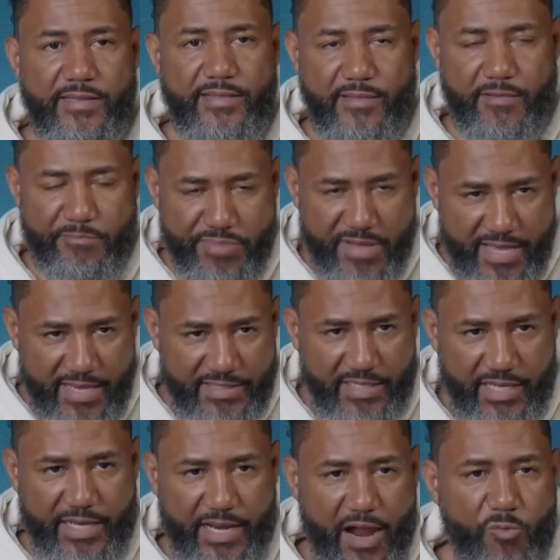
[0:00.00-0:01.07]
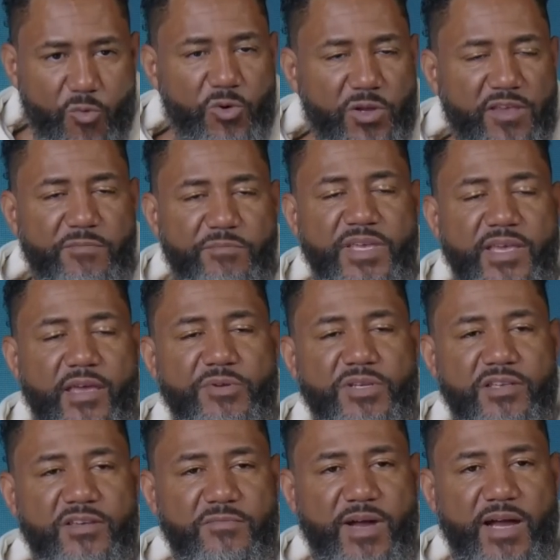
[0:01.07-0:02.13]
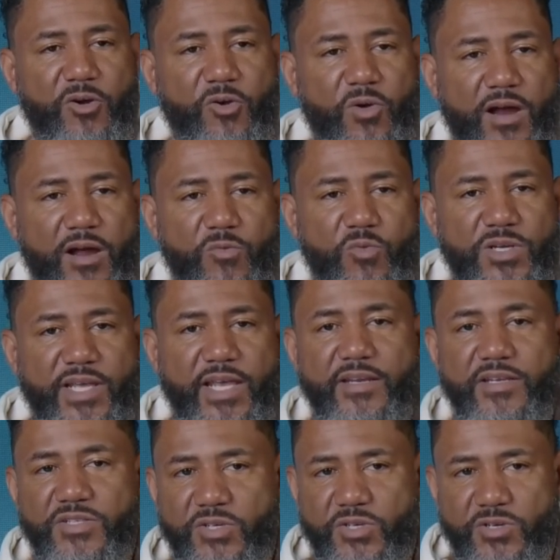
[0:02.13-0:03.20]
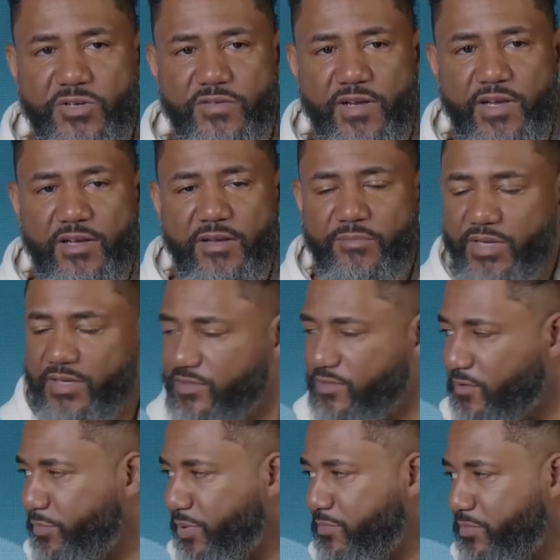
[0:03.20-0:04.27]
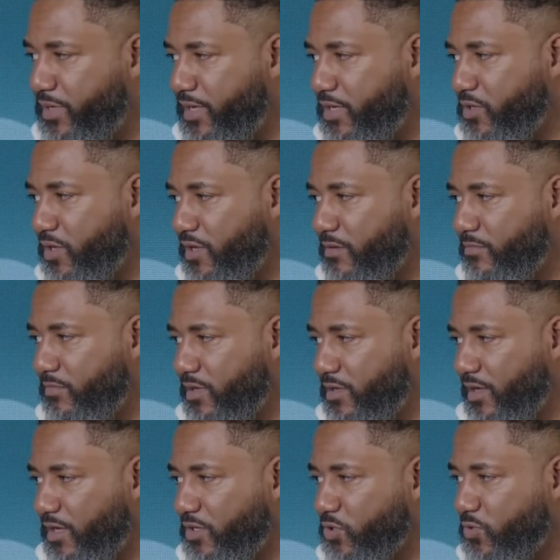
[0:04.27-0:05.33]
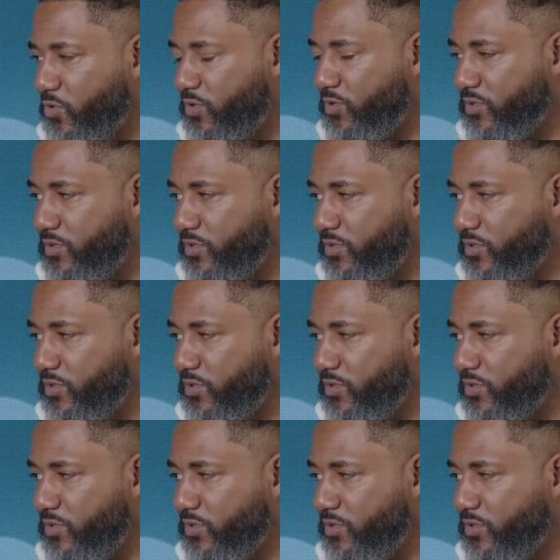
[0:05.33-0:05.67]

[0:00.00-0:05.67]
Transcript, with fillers: the best, and I won't be able to give my crowd what they deserve. Yeah. Because I'm peeping at yours.